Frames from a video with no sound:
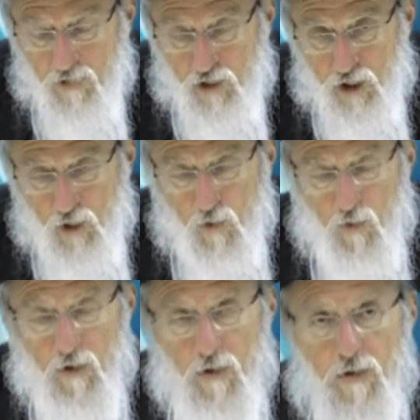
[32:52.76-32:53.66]

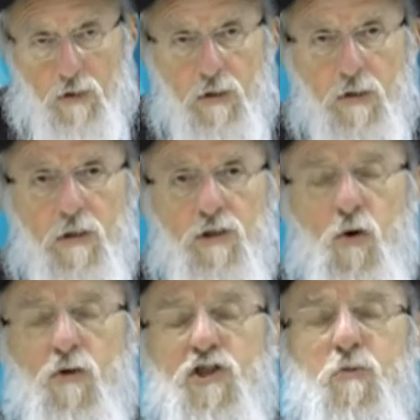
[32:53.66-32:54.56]
to
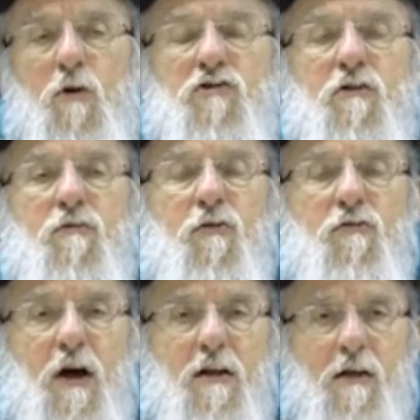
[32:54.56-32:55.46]
torture small children for
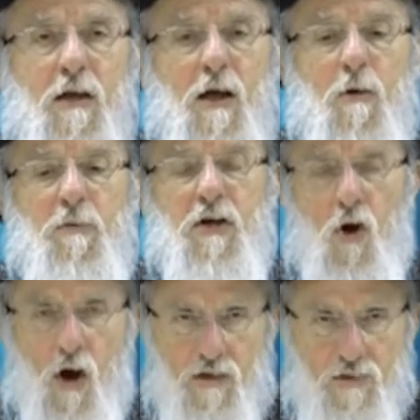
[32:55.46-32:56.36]
fun
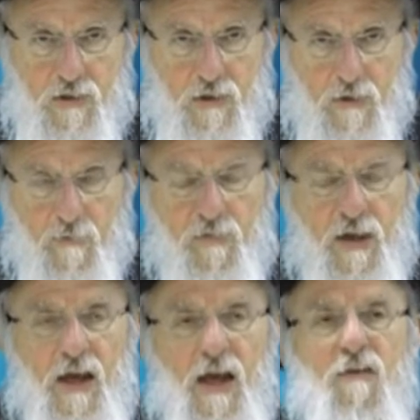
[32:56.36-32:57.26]
because
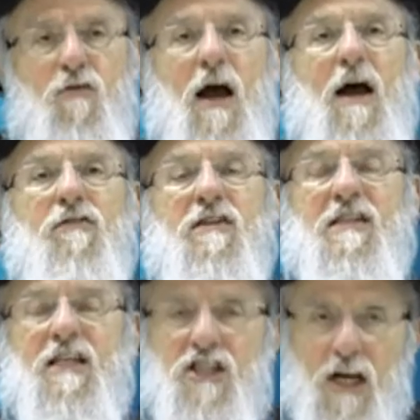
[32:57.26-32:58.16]
if you have this
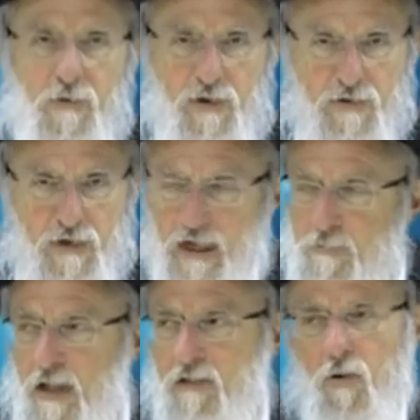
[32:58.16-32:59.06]
dictionary created
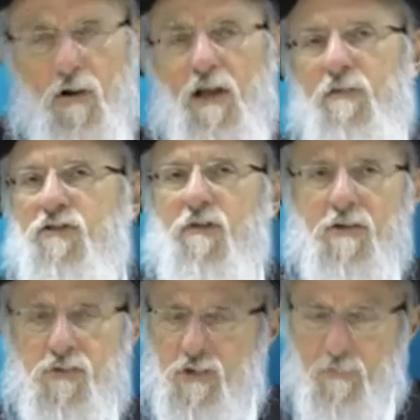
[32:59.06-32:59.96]
by Claude Levi
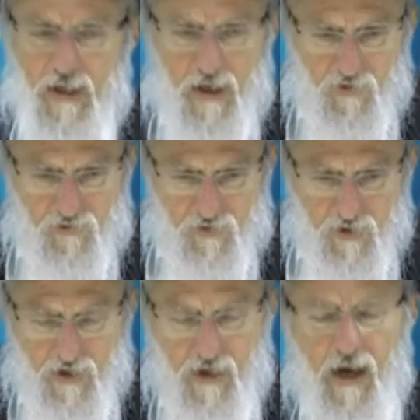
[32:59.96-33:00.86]
Strauss or somebody else,
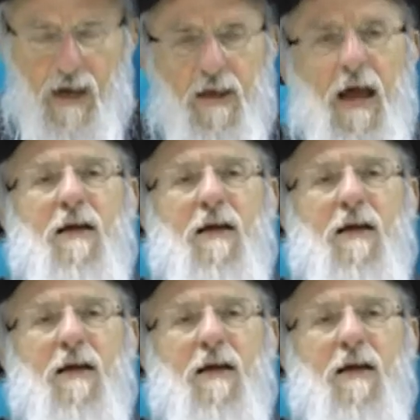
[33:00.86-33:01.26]
and the,